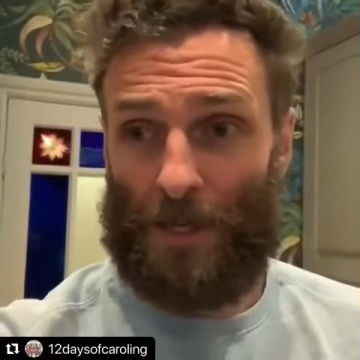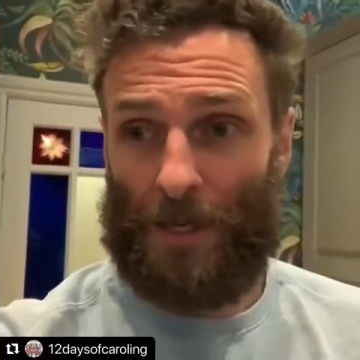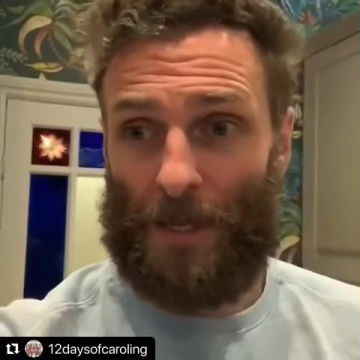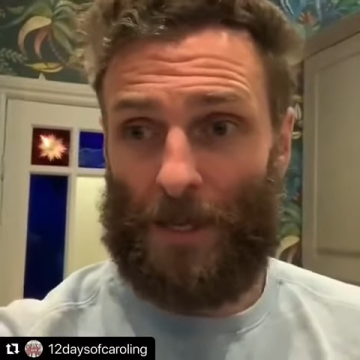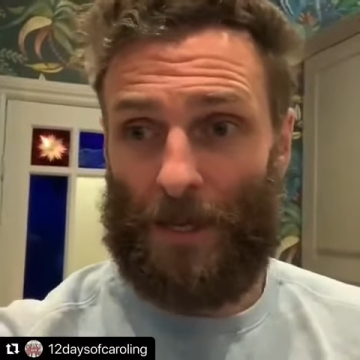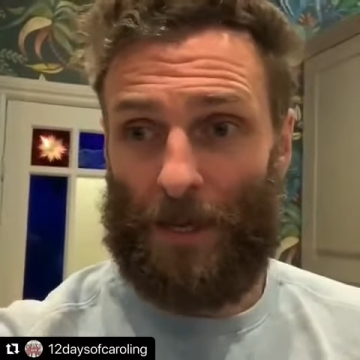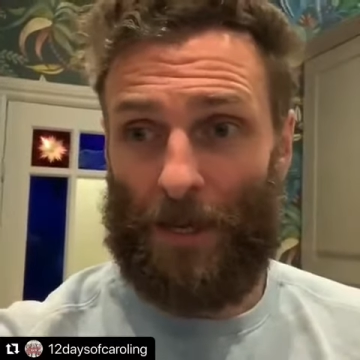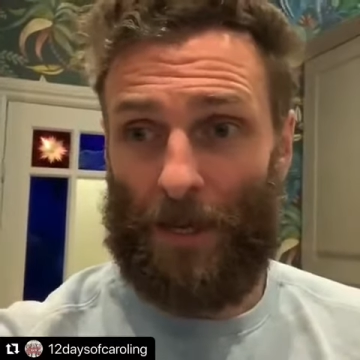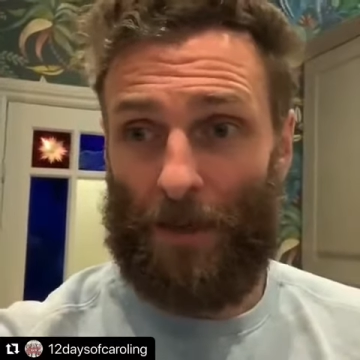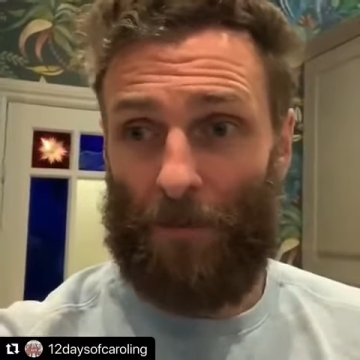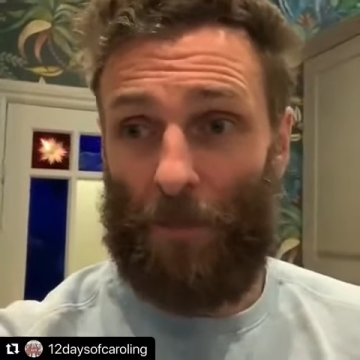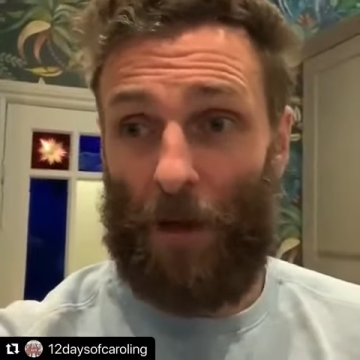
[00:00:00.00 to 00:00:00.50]

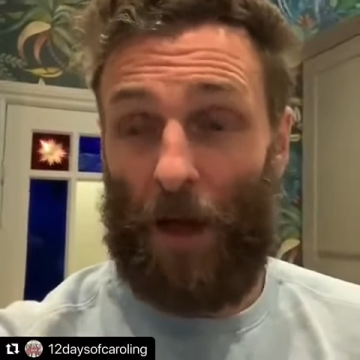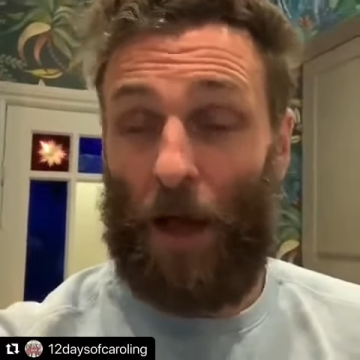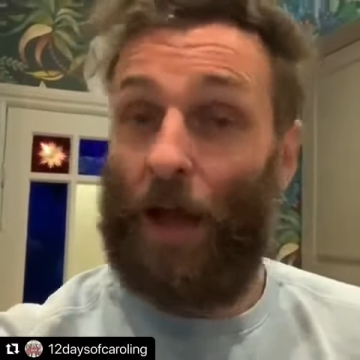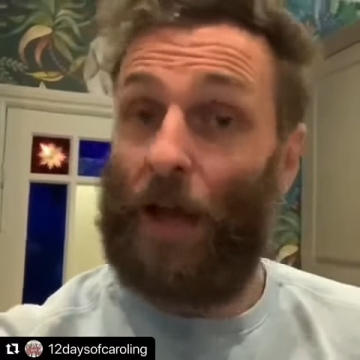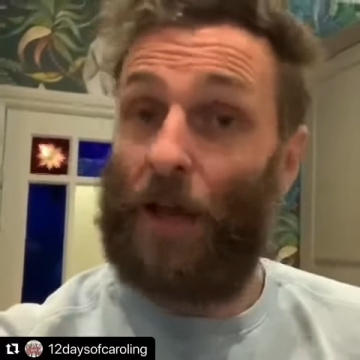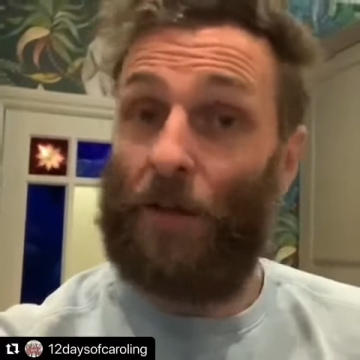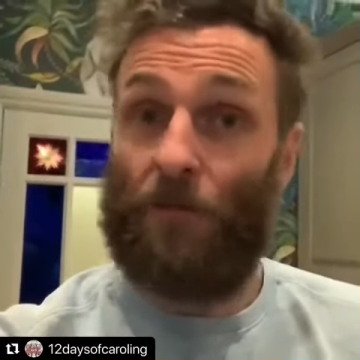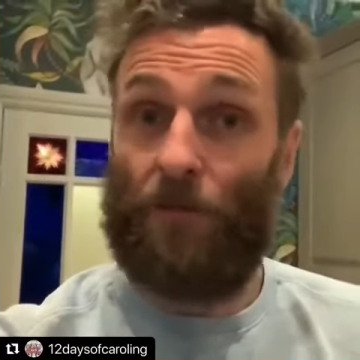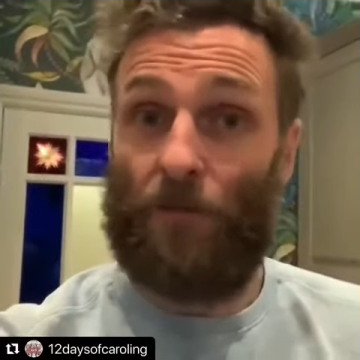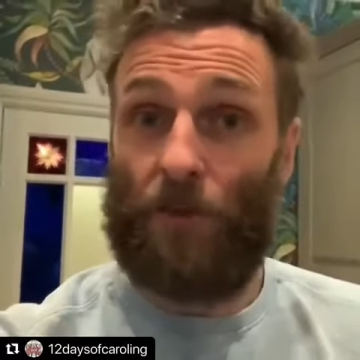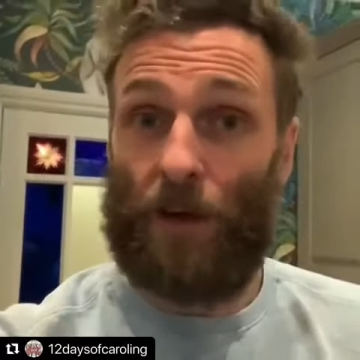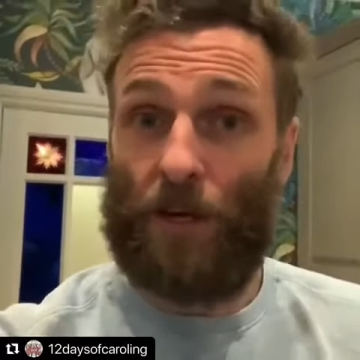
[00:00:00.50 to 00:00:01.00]
I, in
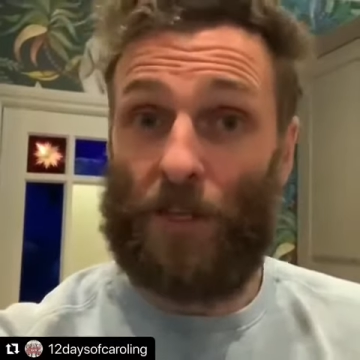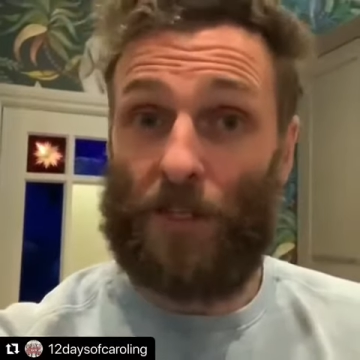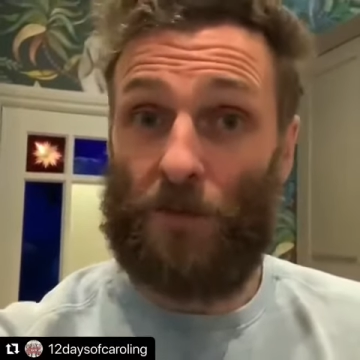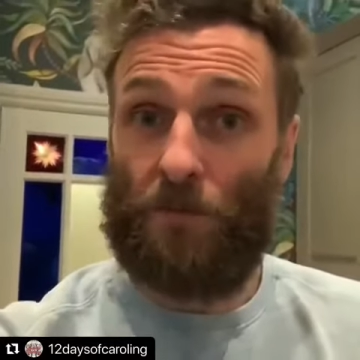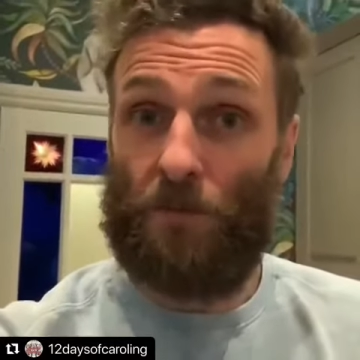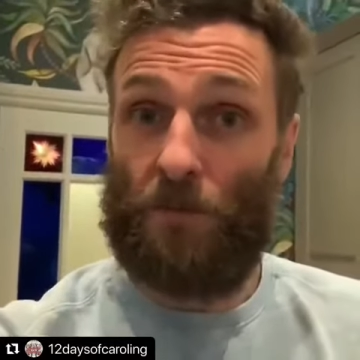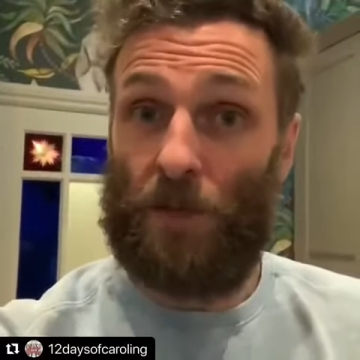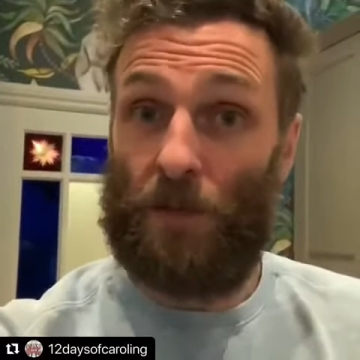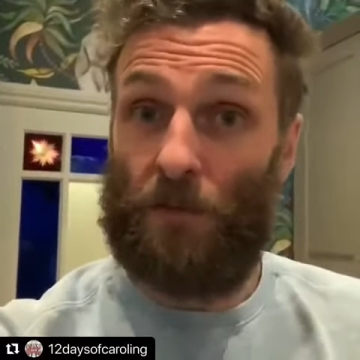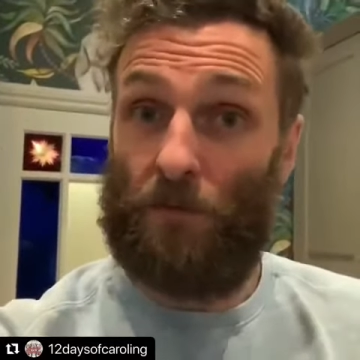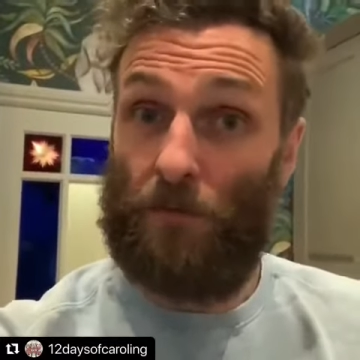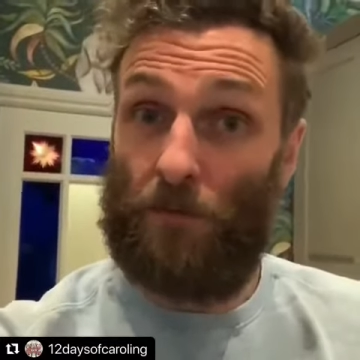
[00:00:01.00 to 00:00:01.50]
fact, am
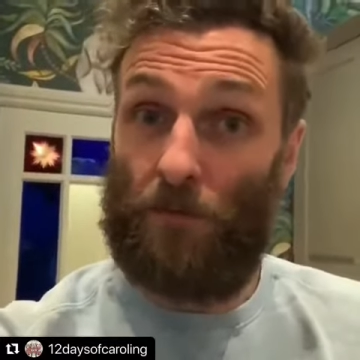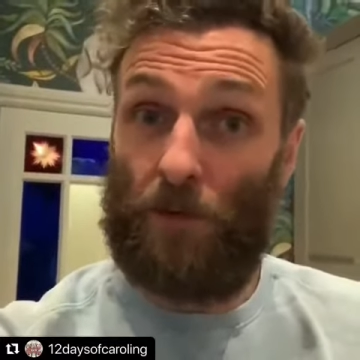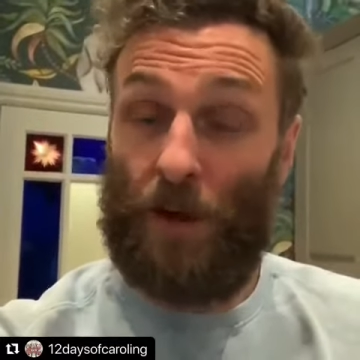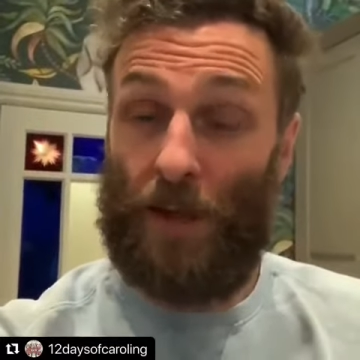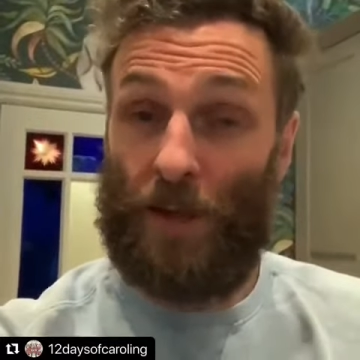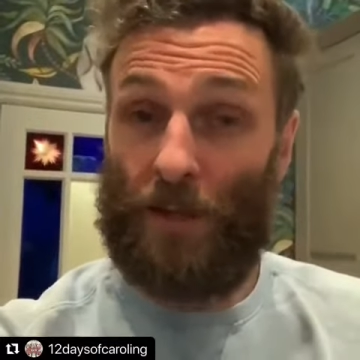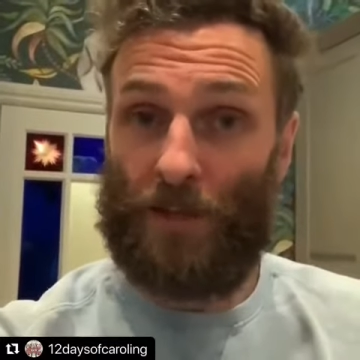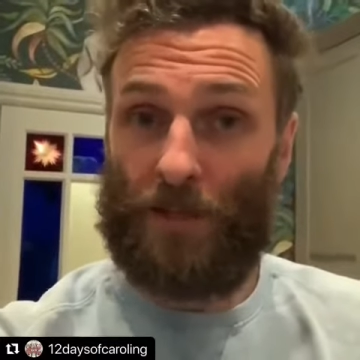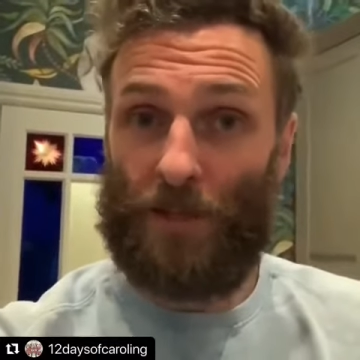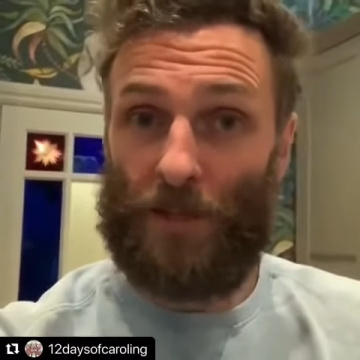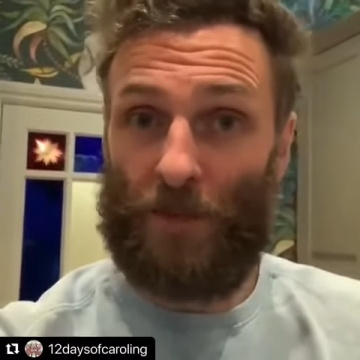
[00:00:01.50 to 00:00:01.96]
playing Fred.